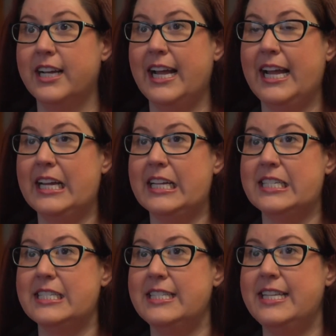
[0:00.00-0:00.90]

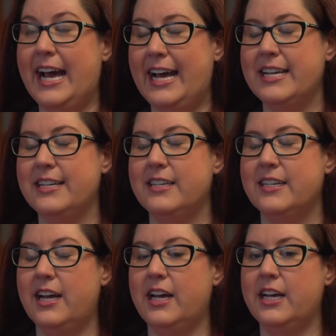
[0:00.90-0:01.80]
And that
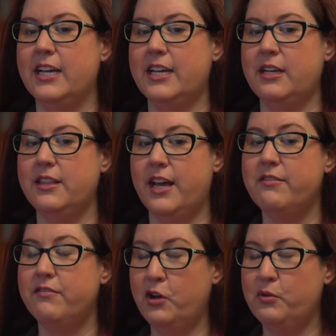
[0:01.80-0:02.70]

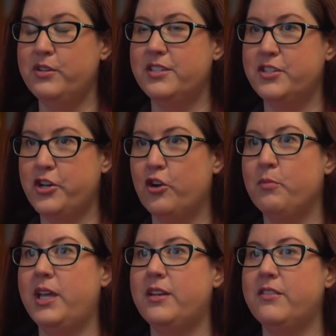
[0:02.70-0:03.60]
vote
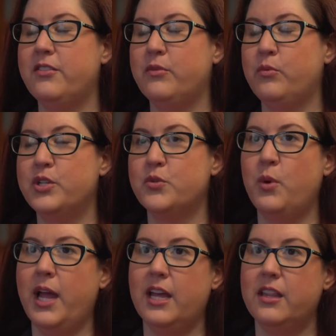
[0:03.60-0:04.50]
determined which
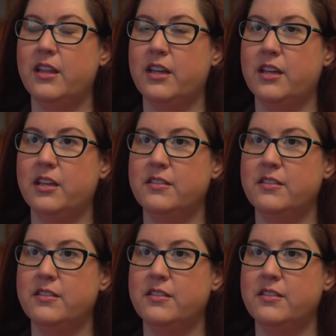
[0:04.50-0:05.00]
way the